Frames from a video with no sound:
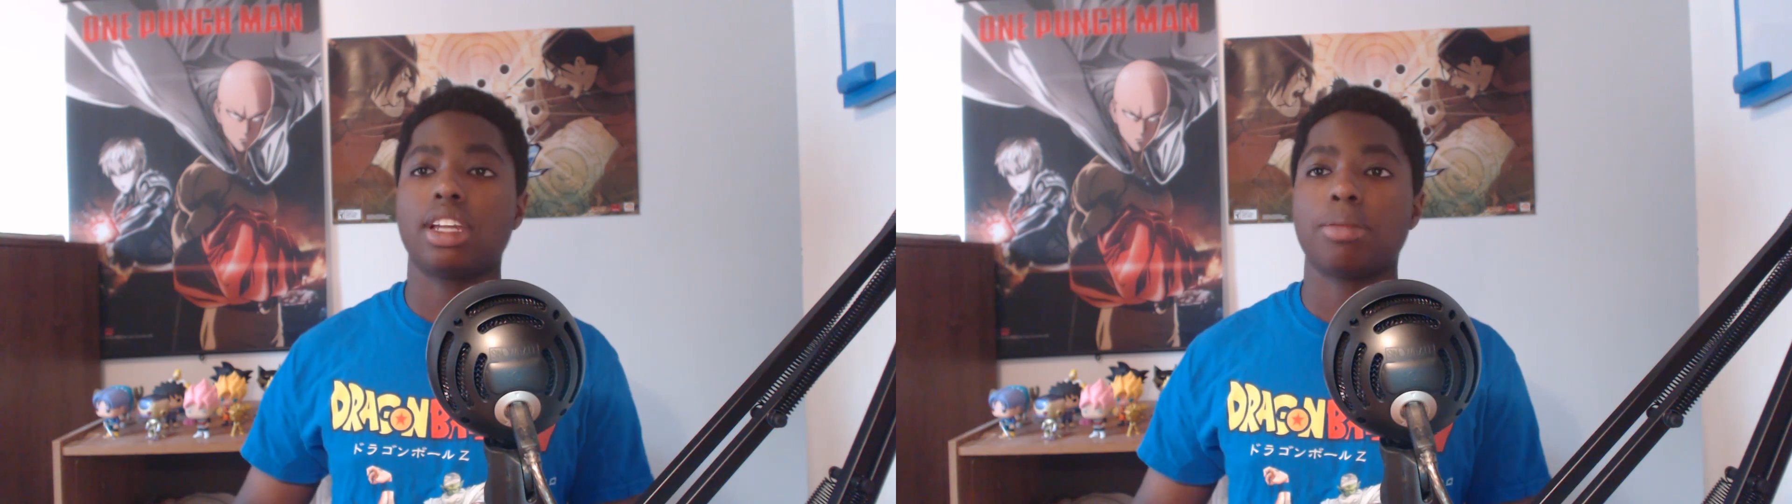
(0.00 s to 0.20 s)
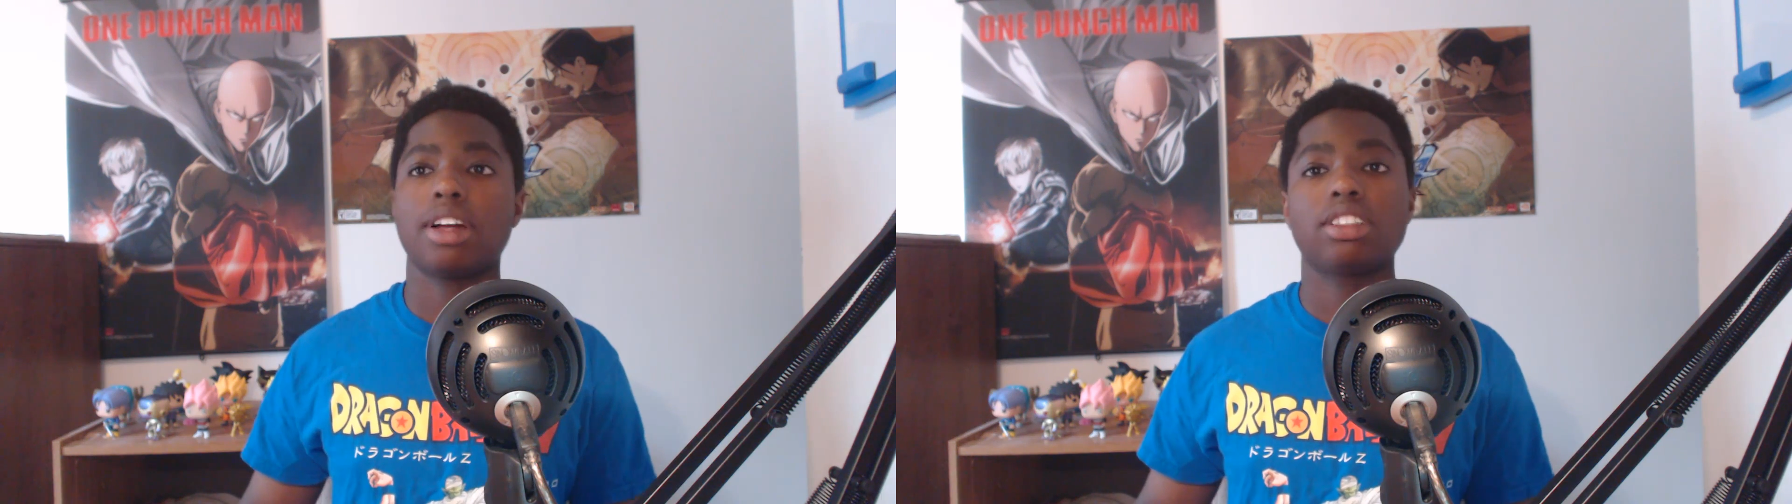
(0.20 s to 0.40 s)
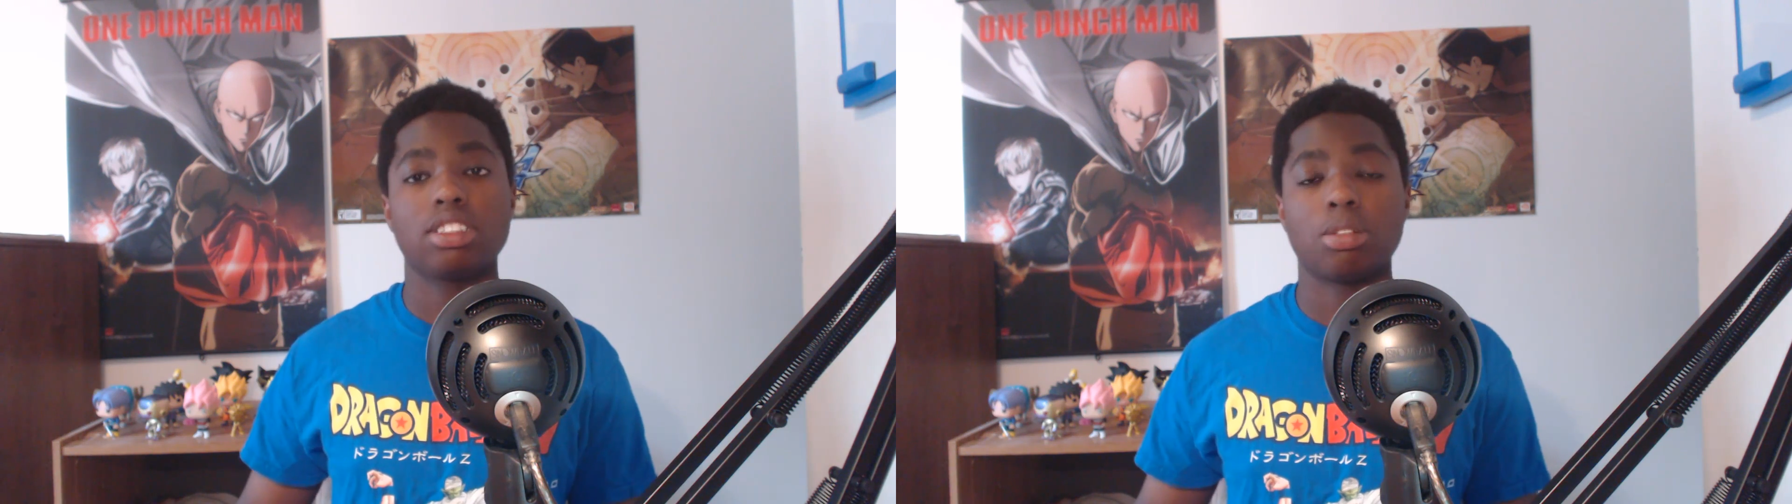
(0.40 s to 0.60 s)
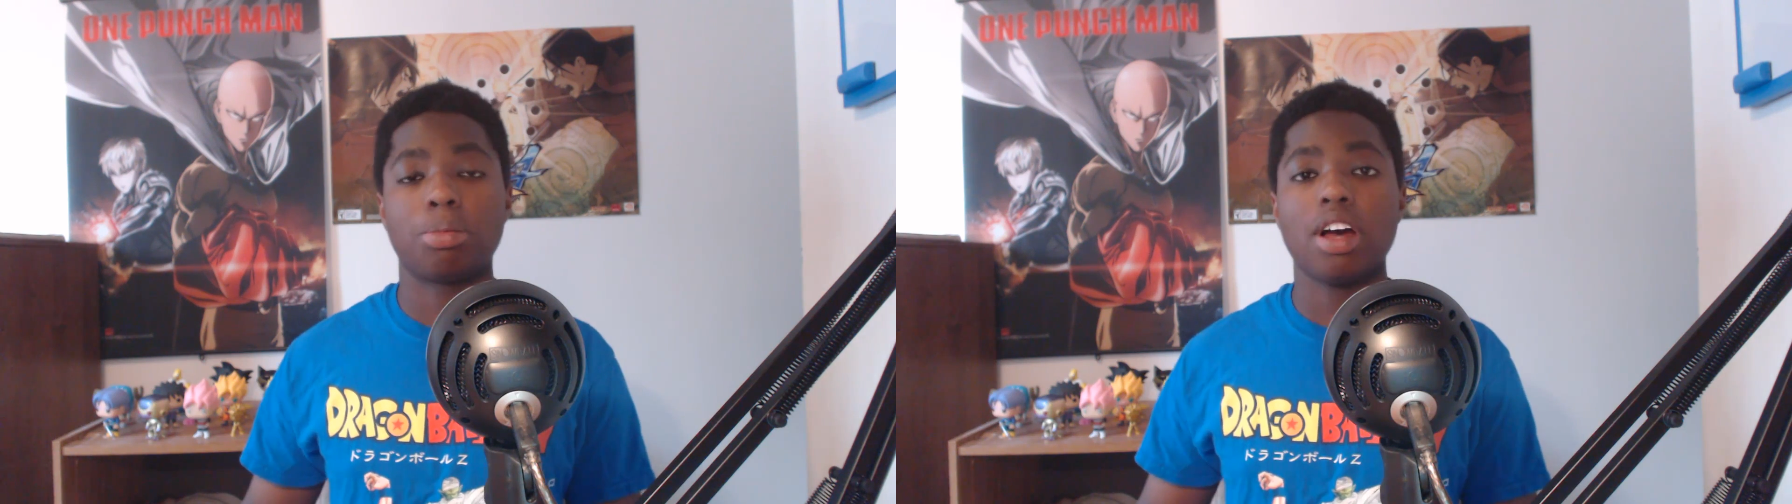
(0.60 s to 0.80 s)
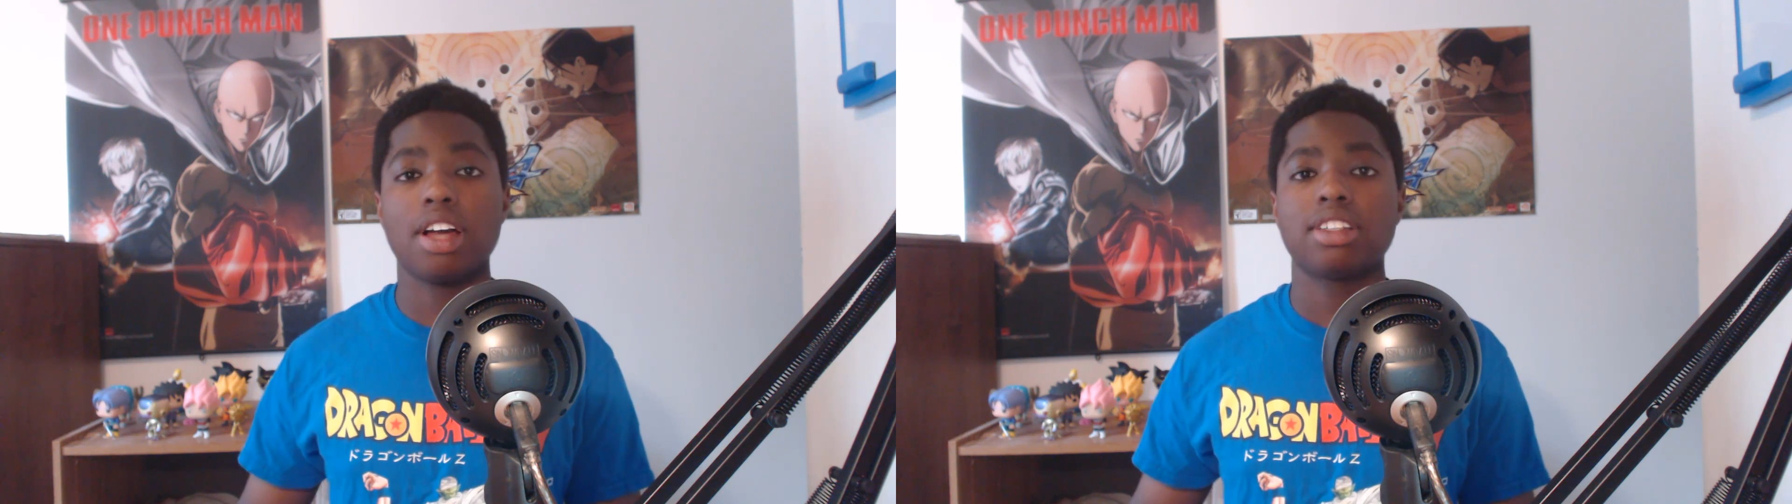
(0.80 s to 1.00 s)
and I'm actually
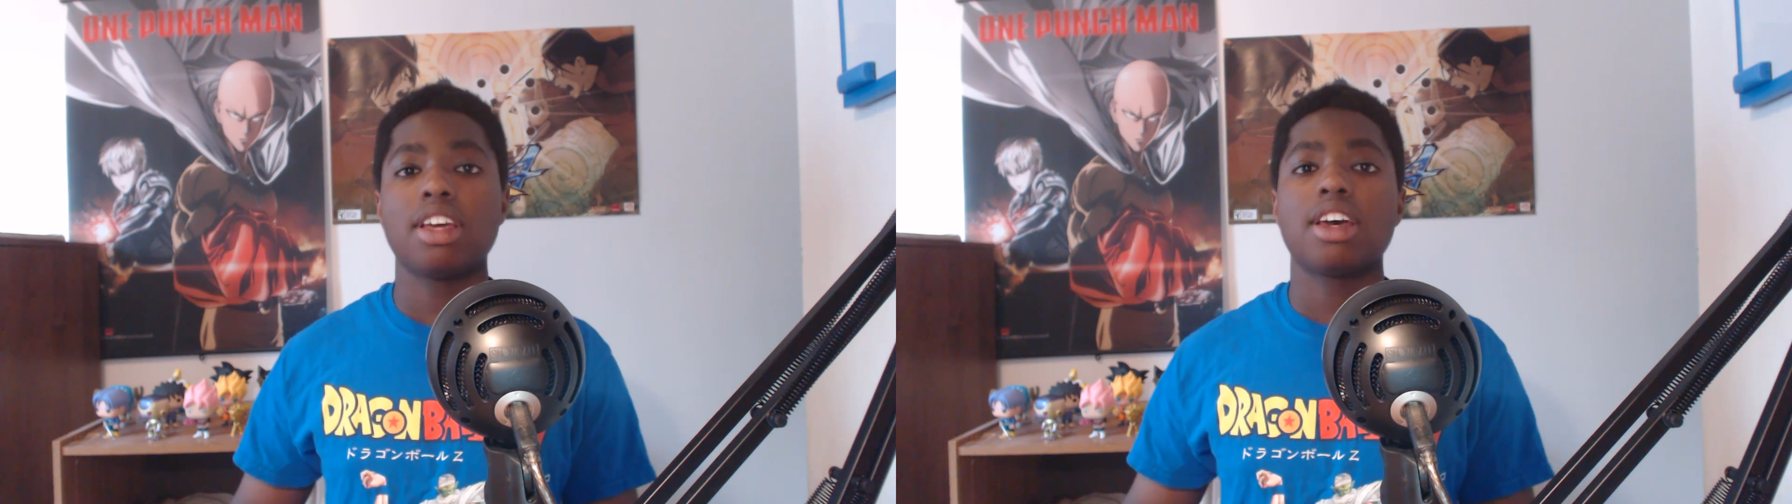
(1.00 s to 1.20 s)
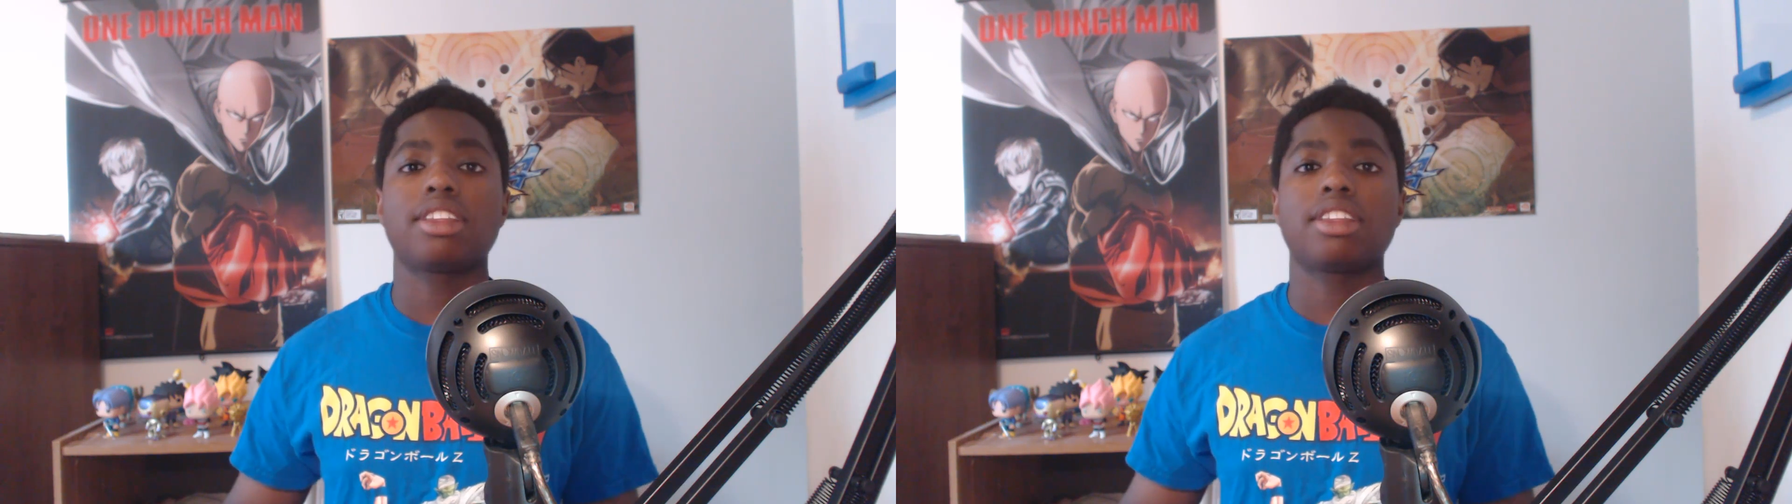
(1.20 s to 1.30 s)
surprised